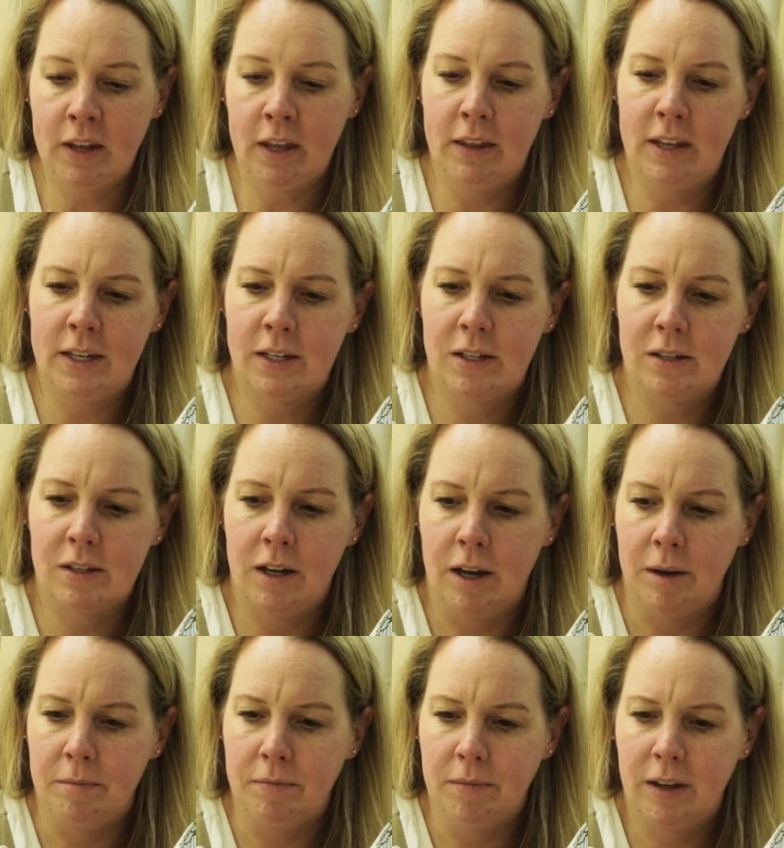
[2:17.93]
this,
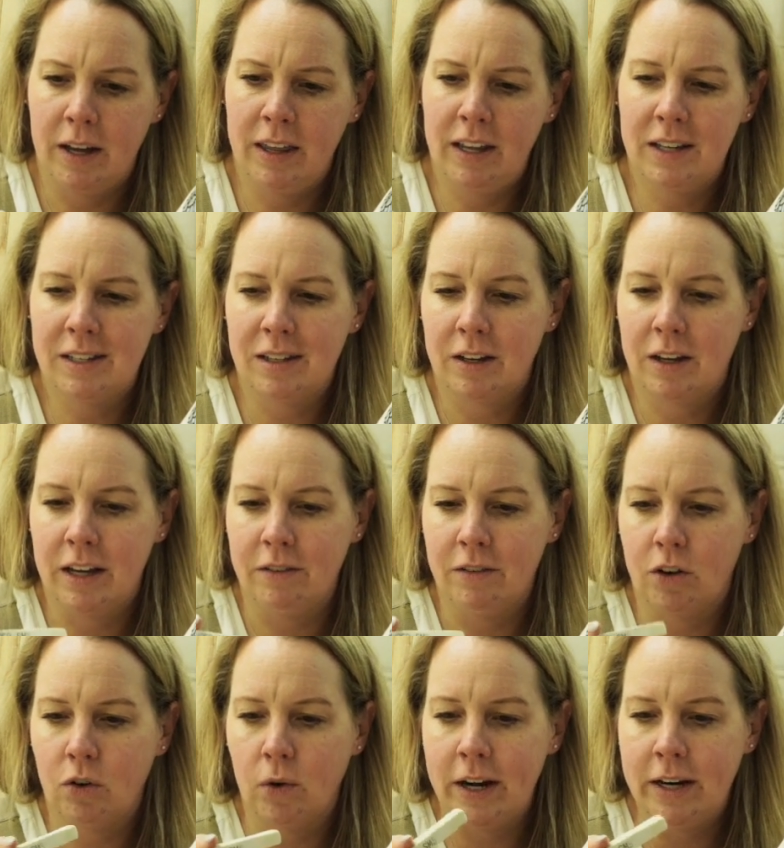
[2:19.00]
I think it's kind of
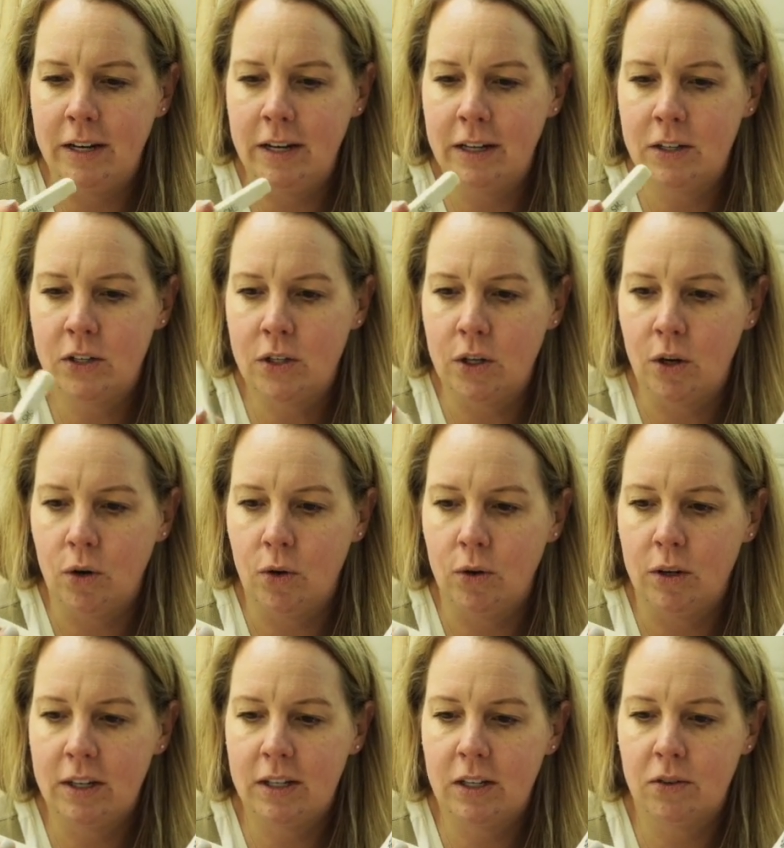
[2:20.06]
a grinding
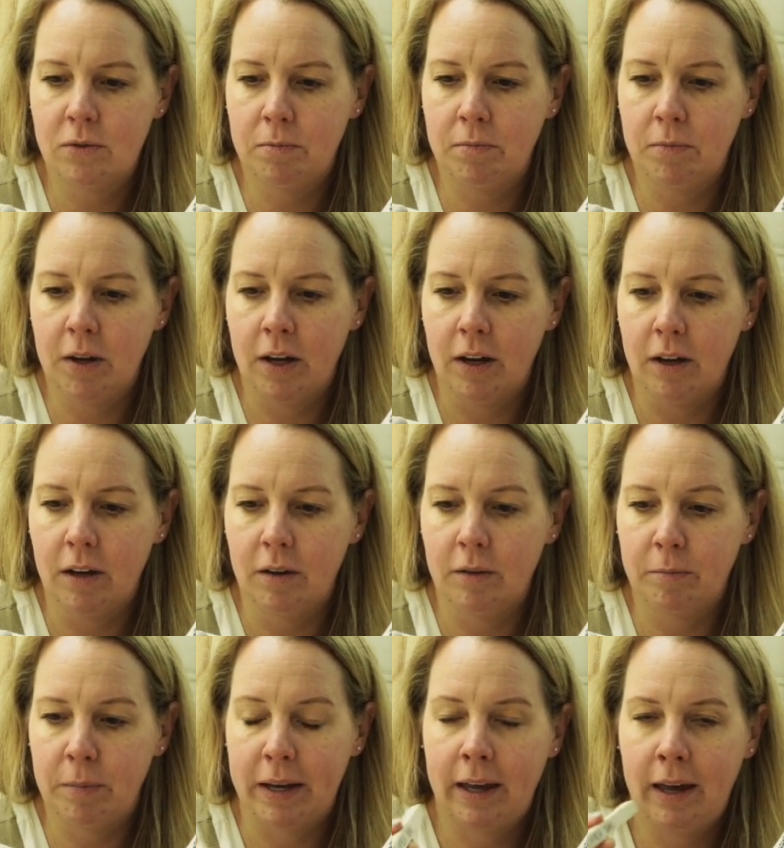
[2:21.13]
stone. This is
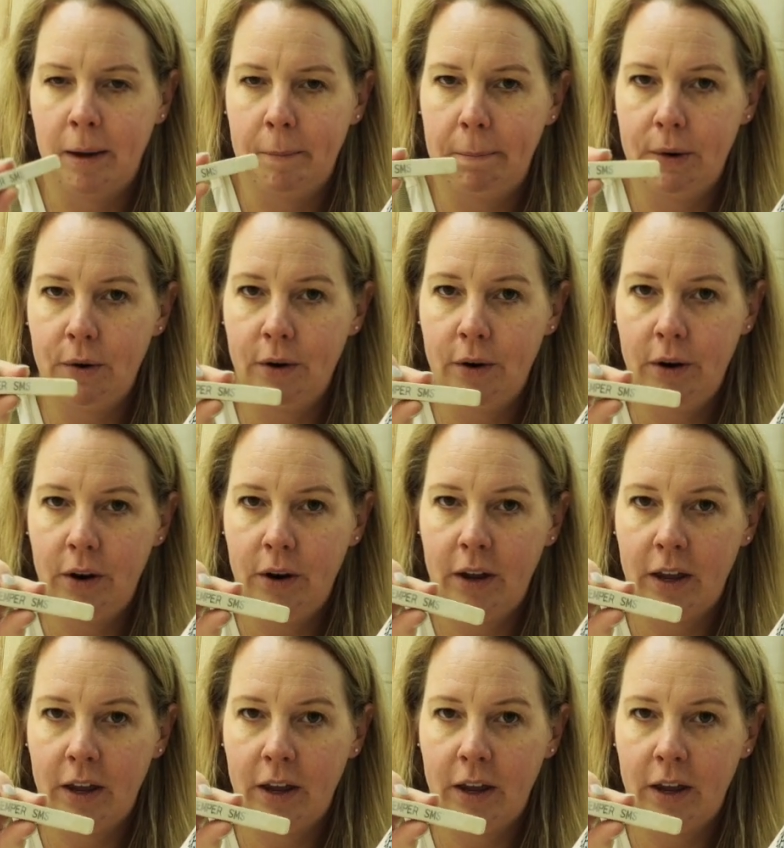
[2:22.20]
by Kemper.